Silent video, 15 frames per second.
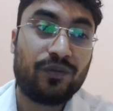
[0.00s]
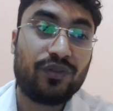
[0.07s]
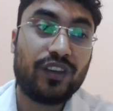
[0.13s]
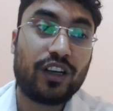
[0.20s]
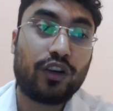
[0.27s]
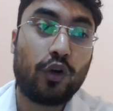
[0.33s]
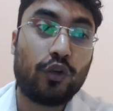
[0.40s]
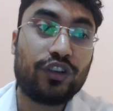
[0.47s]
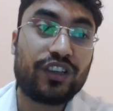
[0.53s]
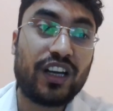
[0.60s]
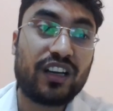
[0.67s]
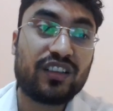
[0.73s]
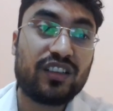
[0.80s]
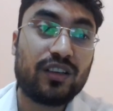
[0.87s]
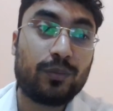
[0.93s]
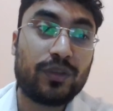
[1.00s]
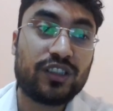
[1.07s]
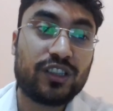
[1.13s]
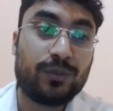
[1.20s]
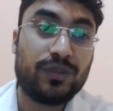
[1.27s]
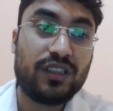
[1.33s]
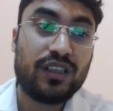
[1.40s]
the contractor
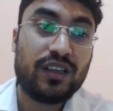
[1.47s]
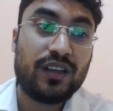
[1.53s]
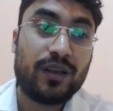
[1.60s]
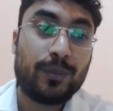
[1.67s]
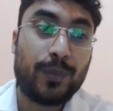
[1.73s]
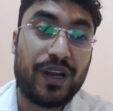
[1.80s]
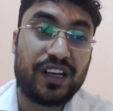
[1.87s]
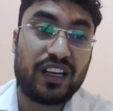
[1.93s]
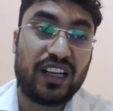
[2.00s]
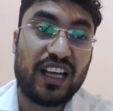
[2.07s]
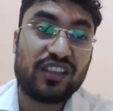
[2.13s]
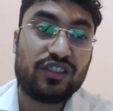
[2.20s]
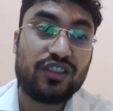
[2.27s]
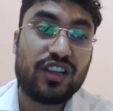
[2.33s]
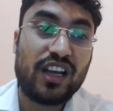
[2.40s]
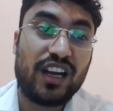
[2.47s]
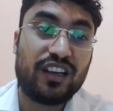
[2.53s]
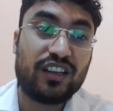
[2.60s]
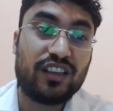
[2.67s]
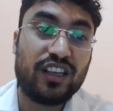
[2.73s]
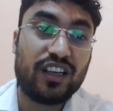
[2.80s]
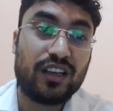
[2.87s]
must be penalized
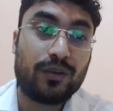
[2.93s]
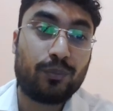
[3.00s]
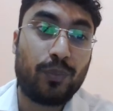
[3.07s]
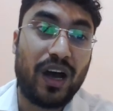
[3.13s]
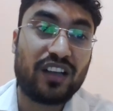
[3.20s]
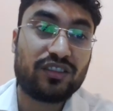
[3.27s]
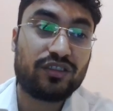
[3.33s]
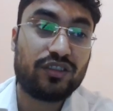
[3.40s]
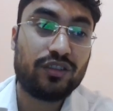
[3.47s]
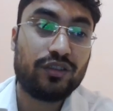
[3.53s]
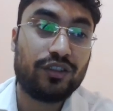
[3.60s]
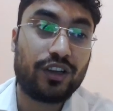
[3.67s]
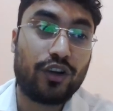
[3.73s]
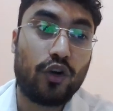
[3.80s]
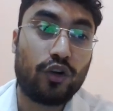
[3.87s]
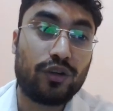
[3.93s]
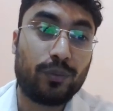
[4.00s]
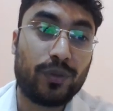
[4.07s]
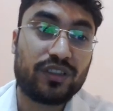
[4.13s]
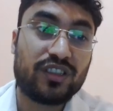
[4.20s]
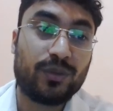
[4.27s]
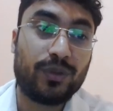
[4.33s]
and their past record
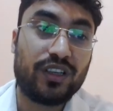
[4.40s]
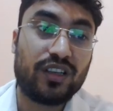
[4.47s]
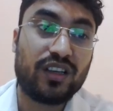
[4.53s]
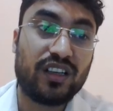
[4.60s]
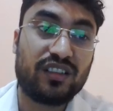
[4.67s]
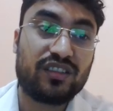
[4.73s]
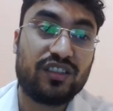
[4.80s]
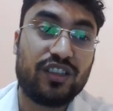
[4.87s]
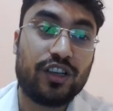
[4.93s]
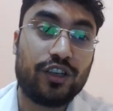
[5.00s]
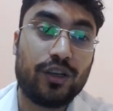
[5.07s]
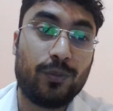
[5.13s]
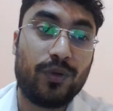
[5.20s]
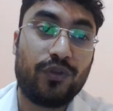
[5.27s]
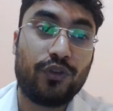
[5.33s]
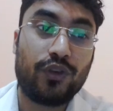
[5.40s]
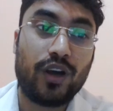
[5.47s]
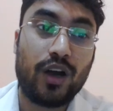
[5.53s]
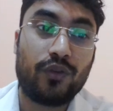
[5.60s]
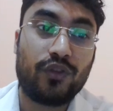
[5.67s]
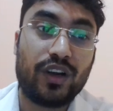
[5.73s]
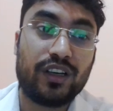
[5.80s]
must be considered before
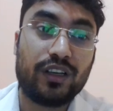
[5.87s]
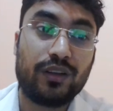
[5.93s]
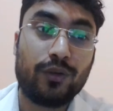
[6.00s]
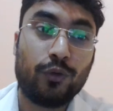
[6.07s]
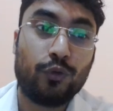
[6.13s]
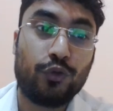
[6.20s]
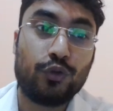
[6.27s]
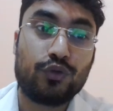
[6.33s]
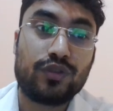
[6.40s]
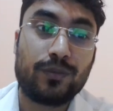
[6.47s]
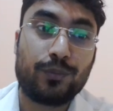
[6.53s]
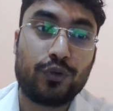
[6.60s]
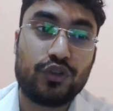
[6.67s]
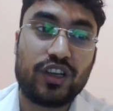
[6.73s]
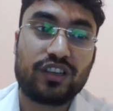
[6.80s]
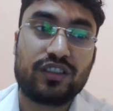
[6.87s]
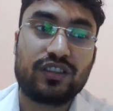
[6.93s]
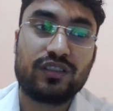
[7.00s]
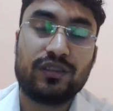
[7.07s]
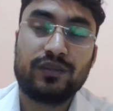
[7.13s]
awarding future projects.